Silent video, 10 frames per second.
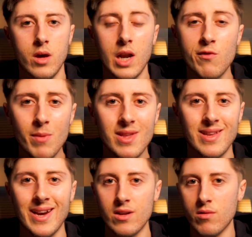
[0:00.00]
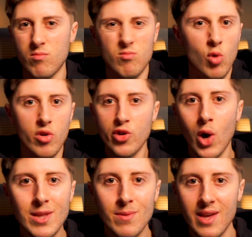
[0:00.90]
Another mistake that
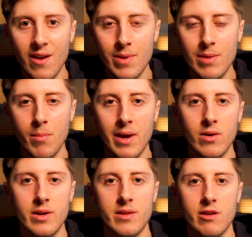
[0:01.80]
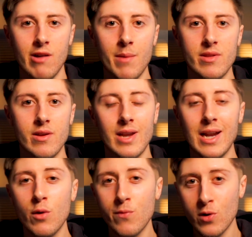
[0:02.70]
90% of people make on Instagram is that they
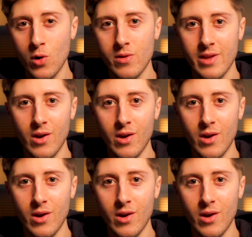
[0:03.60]
look for content